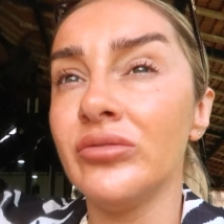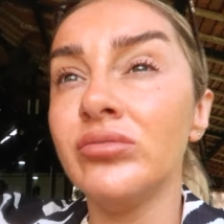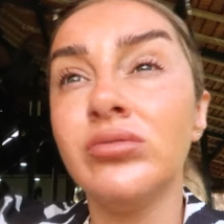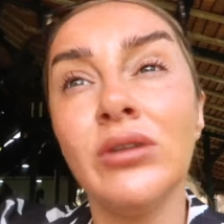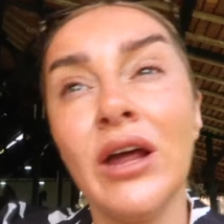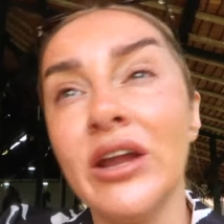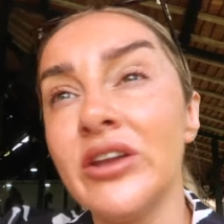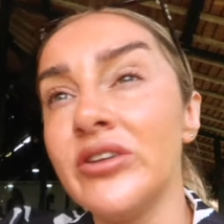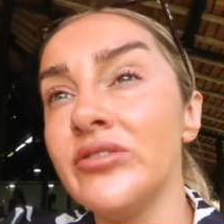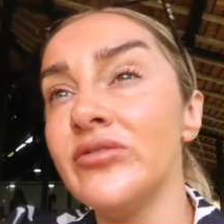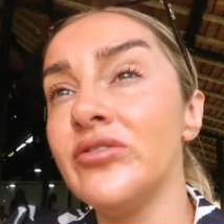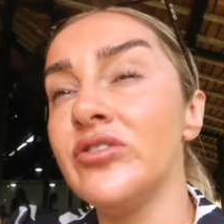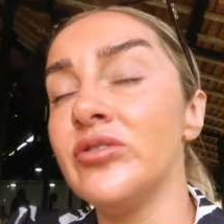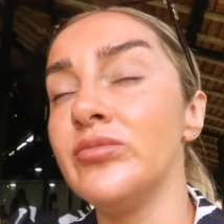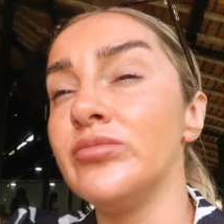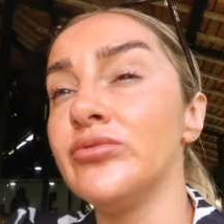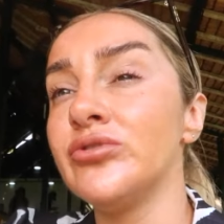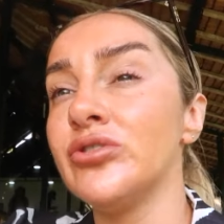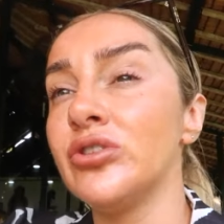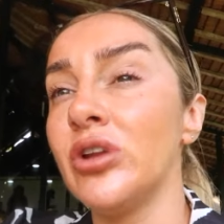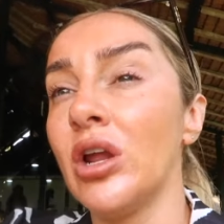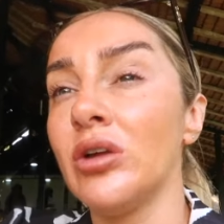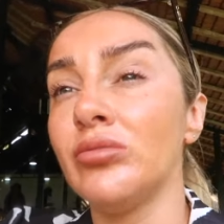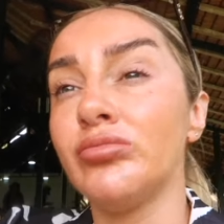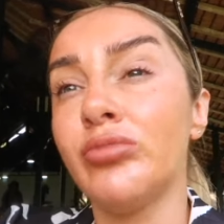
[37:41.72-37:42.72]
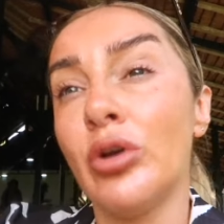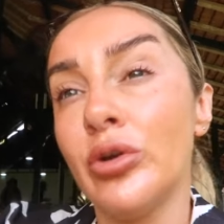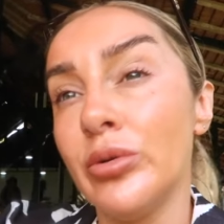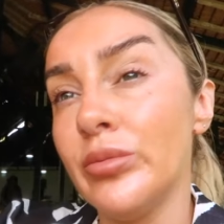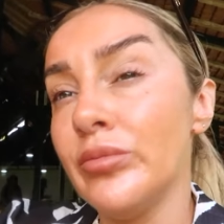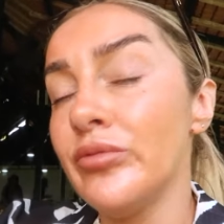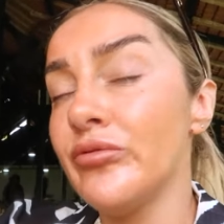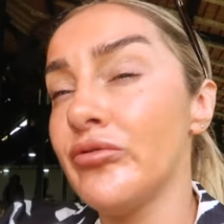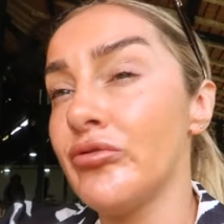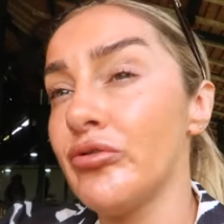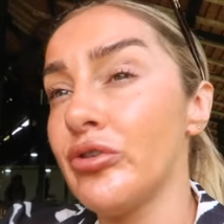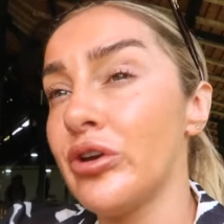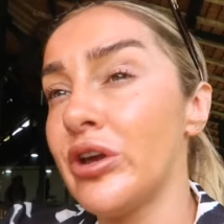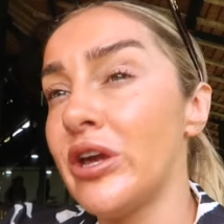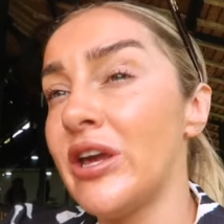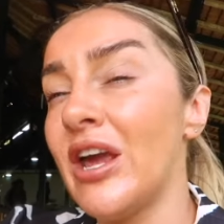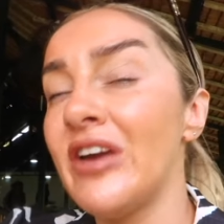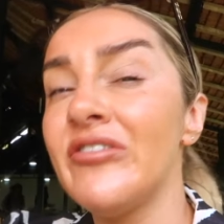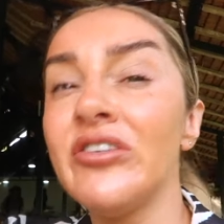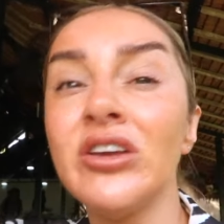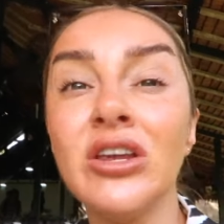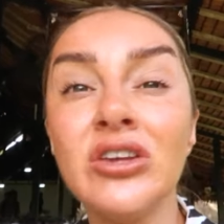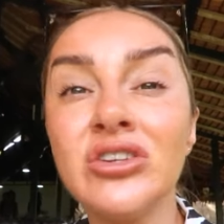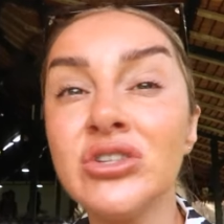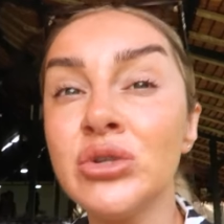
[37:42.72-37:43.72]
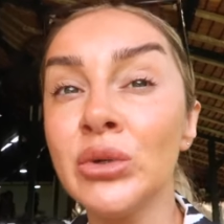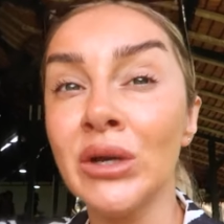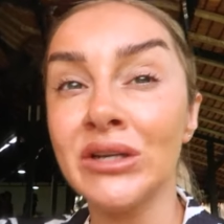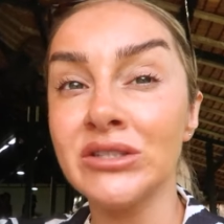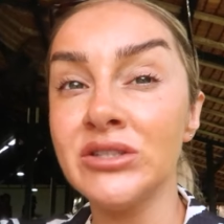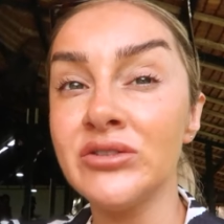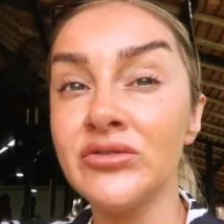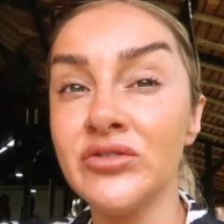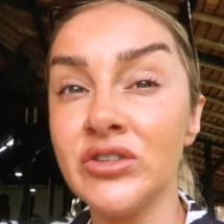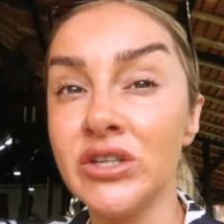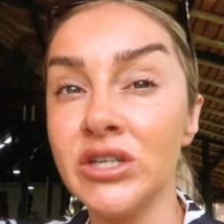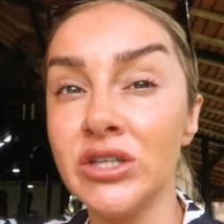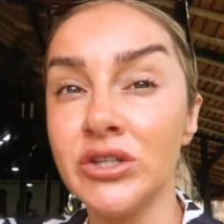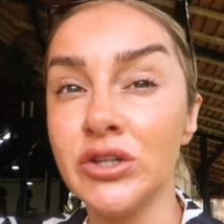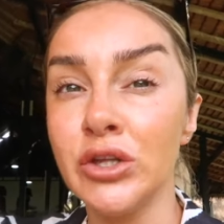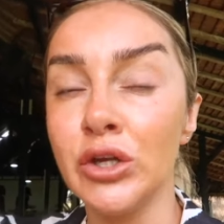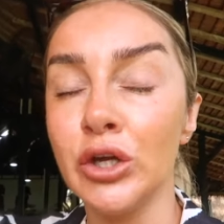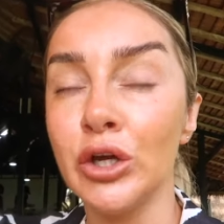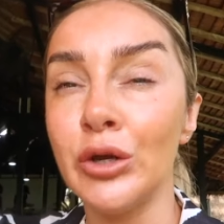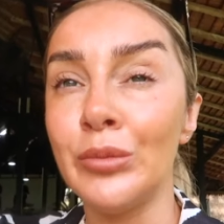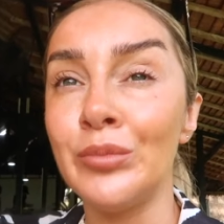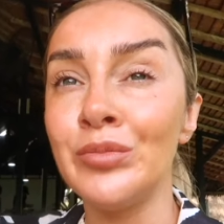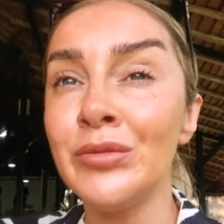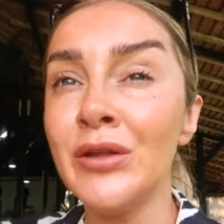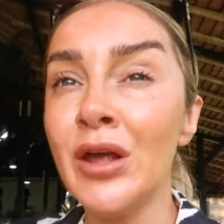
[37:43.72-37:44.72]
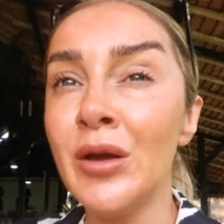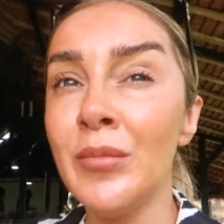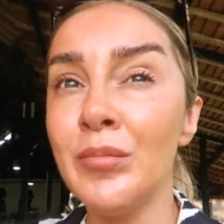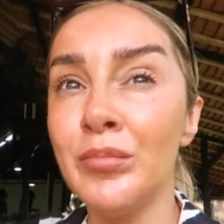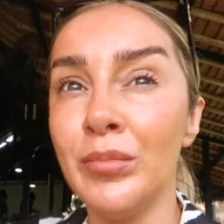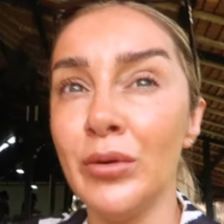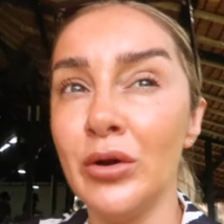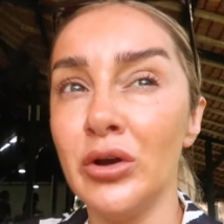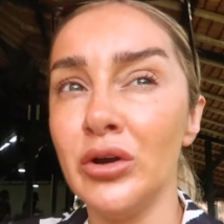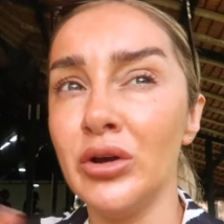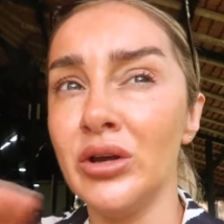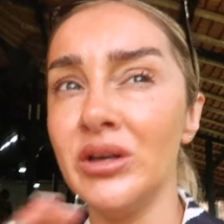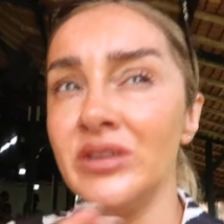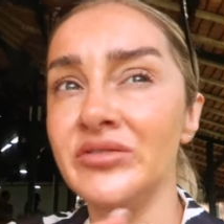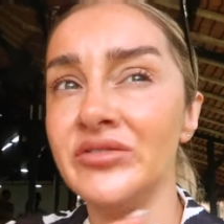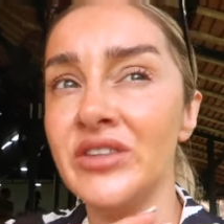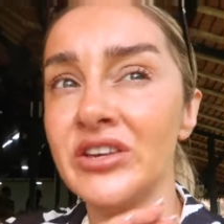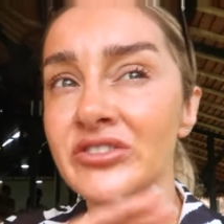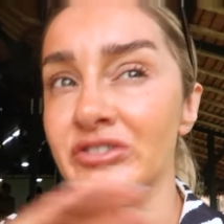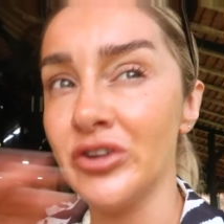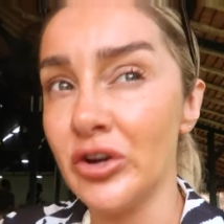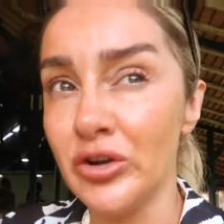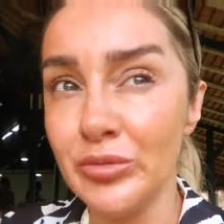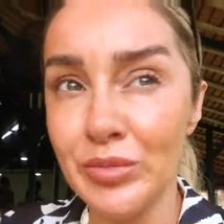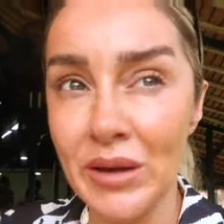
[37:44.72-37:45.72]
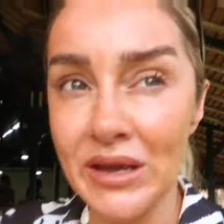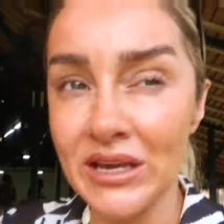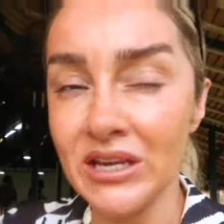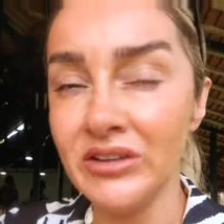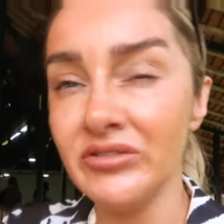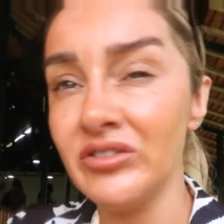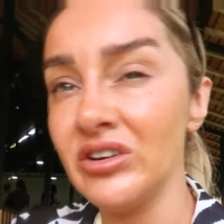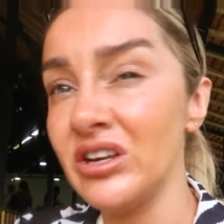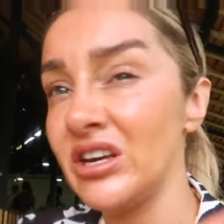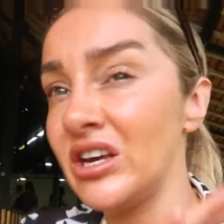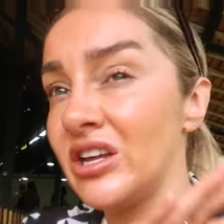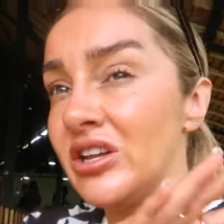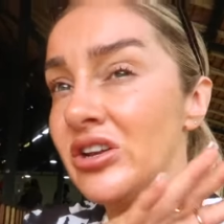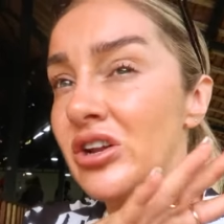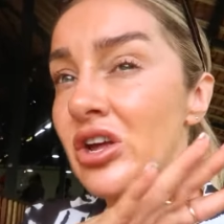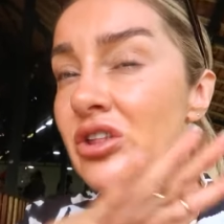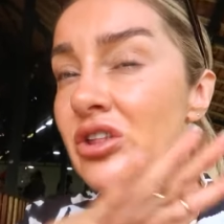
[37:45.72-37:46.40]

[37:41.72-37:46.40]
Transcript: of land for them to like roam free. I think you still get to feed them, but there's no bathing